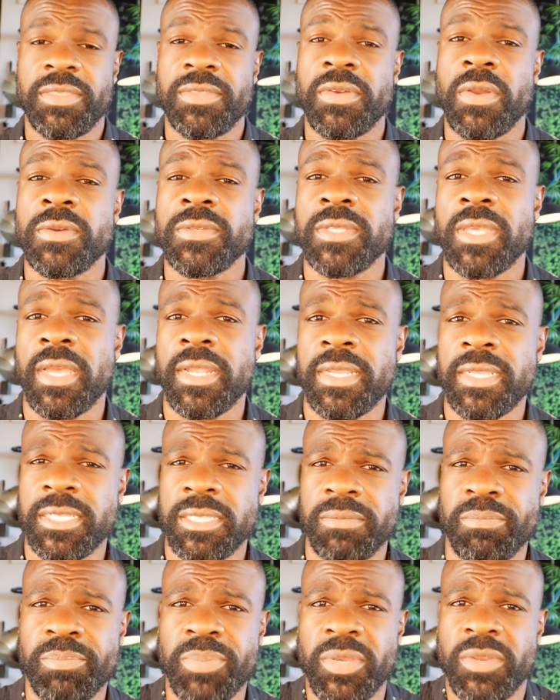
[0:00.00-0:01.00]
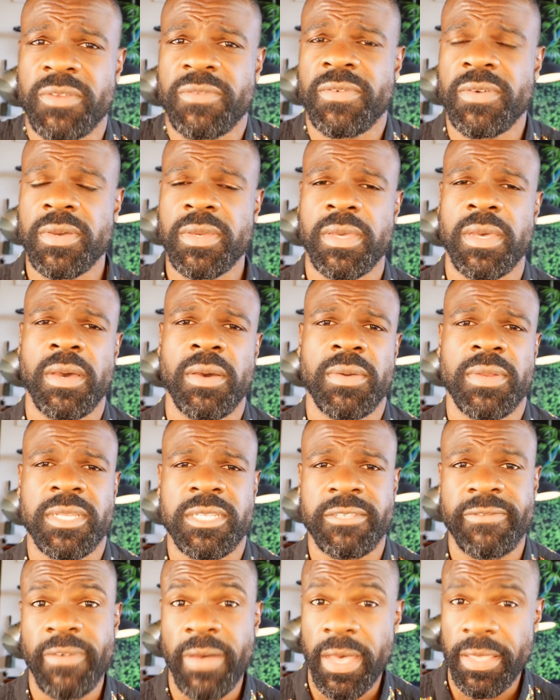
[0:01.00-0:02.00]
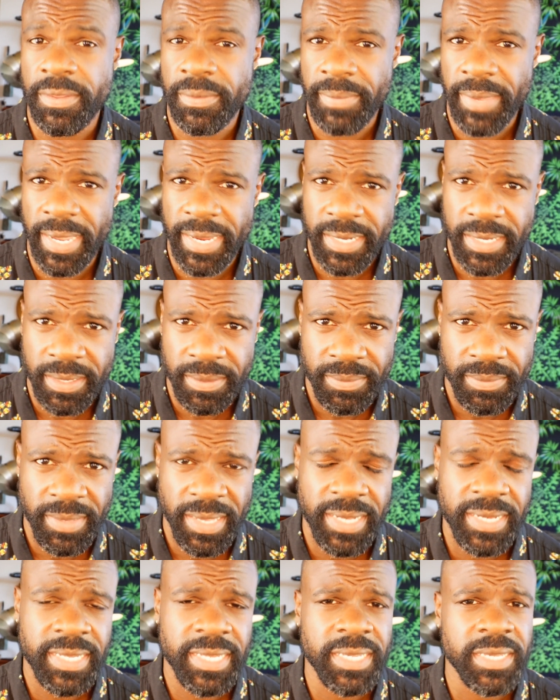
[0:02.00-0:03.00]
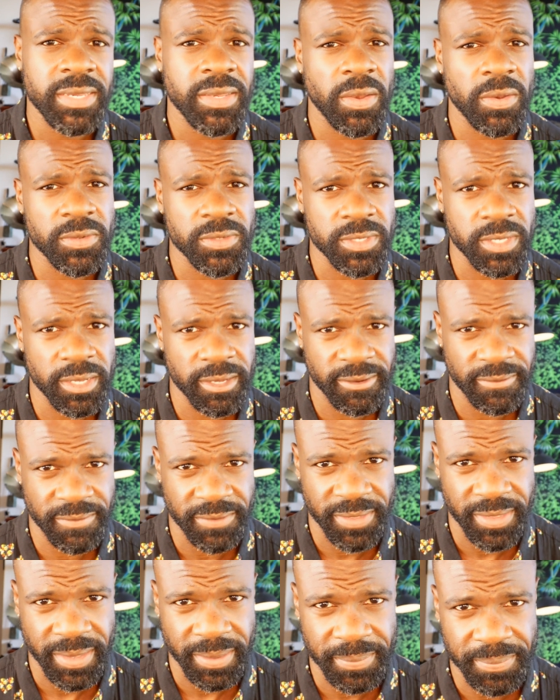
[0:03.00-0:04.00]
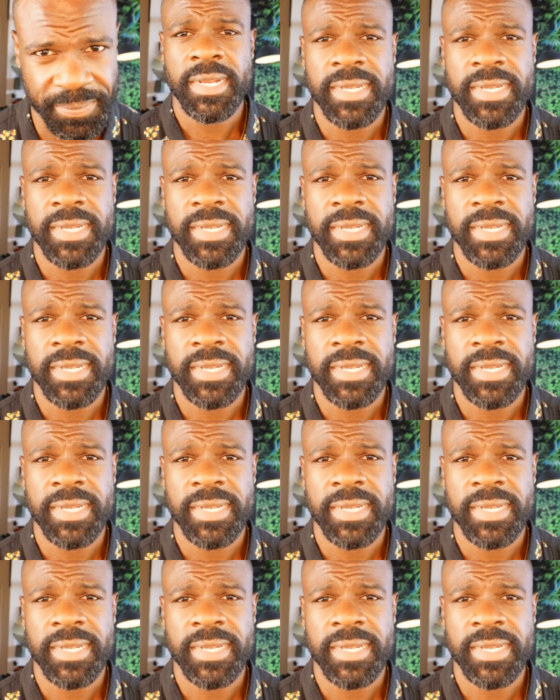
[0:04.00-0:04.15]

throws on his beautiful coat his father made him, and he goes looking for them.